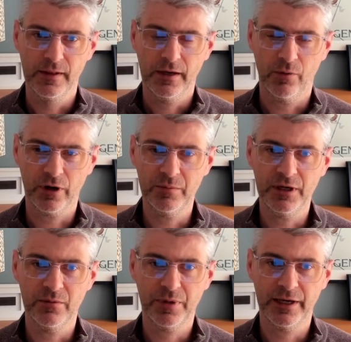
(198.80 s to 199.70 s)
And what I mean
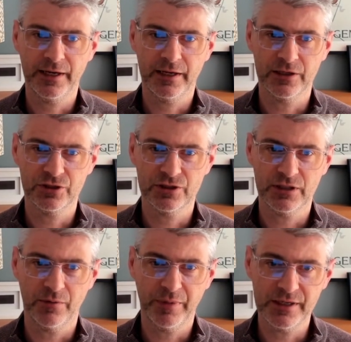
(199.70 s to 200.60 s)
in plain English is
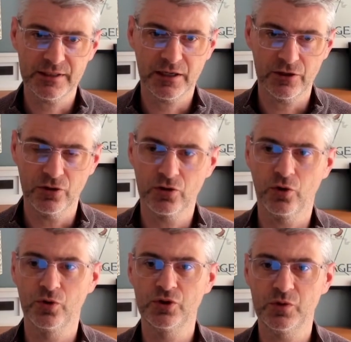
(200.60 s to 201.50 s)
that basically you're
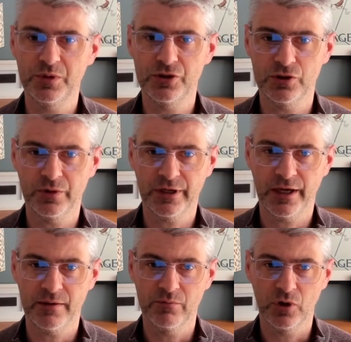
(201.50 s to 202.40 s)
going to be doing
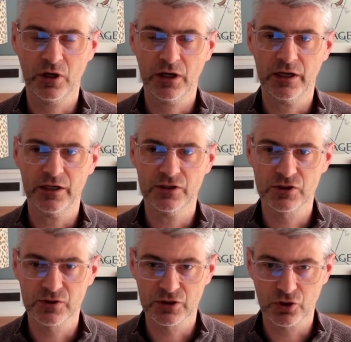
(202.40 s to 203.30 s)
a monthly
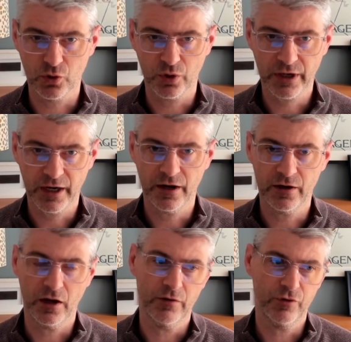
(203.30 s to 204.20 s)
scorecard
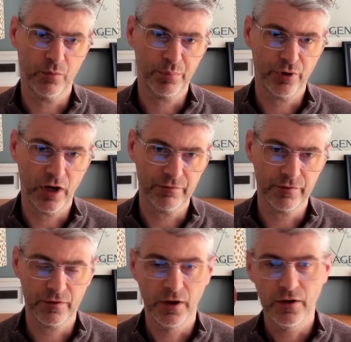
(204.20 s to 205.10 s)
of your
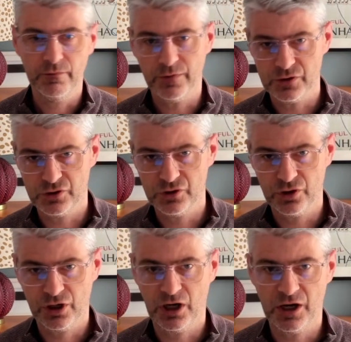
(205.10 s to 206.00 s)
profit versus your
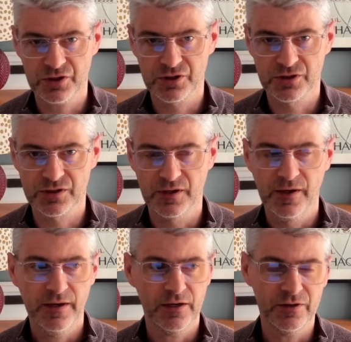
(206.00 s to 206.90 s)
costs.
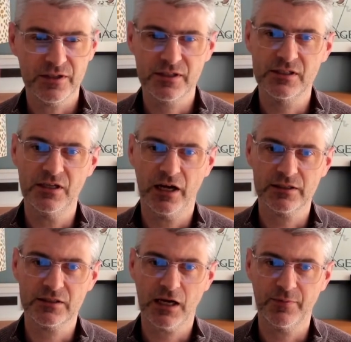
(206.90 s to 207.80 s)
Now this is not
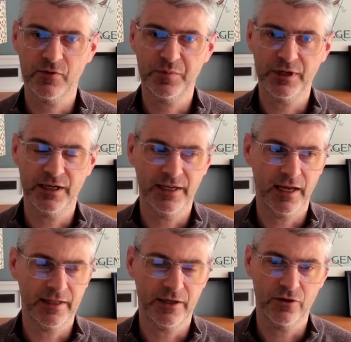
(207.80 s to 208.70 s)
the type of
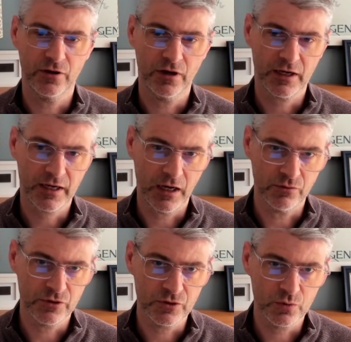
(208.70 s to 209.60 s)
P&L that your
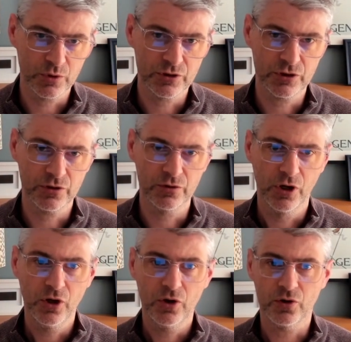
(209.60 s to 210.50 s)
accountant would do
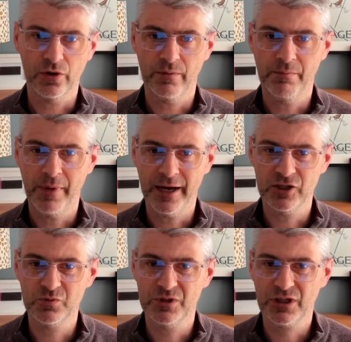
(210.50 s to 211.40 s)
or the
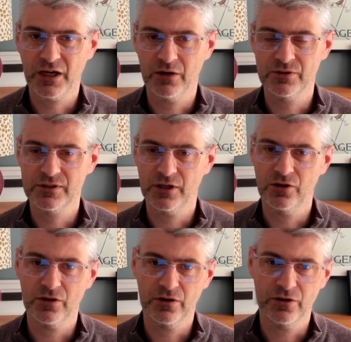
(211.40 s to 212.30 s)
management accounts that
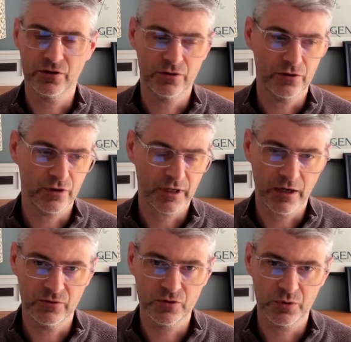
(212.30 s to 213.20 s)
your
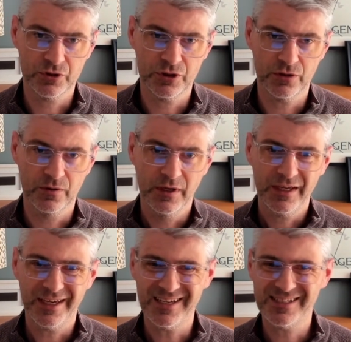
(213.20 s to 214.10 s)
accountant would do.
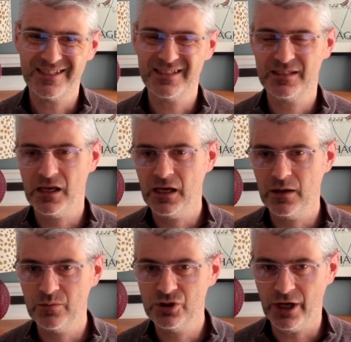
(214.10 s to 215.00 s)
It's the
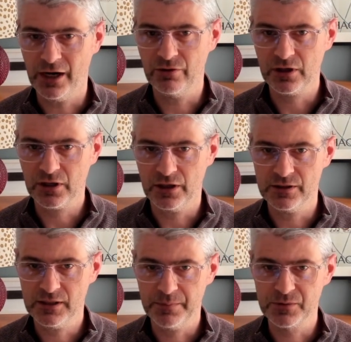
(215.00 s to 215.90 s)
same general
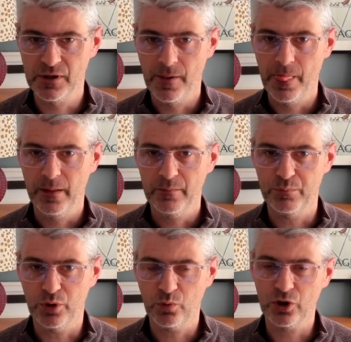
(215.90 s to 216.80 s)
concept,
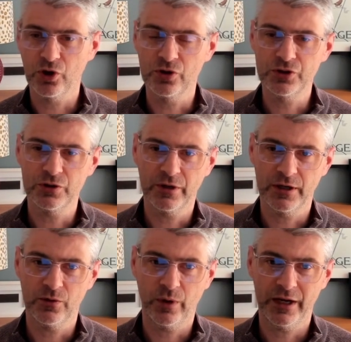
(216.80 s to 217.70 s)
but we're going to do it
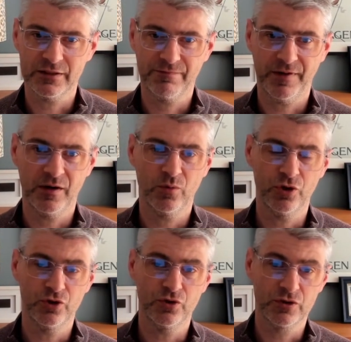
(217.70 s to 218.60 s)
in a way that's far more
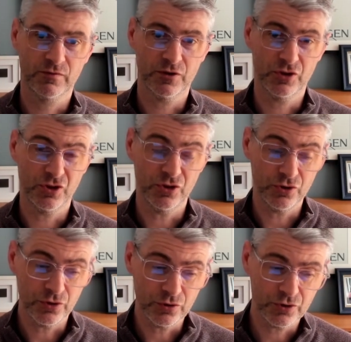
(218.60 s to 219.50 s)
useful to
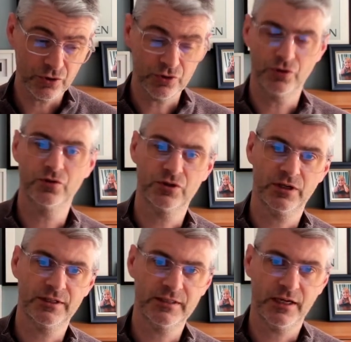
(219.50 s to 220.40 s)
you to use on
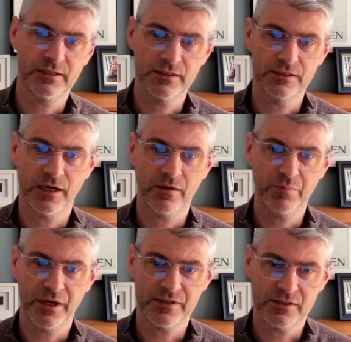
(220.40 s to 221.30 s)
a day-to-day
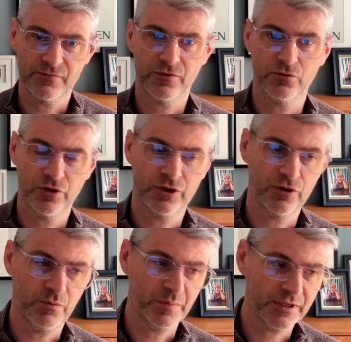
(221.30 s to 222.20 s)
basis for running
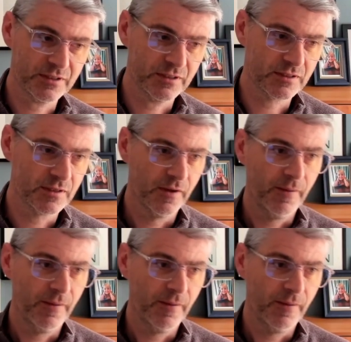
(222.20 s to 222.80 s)
your business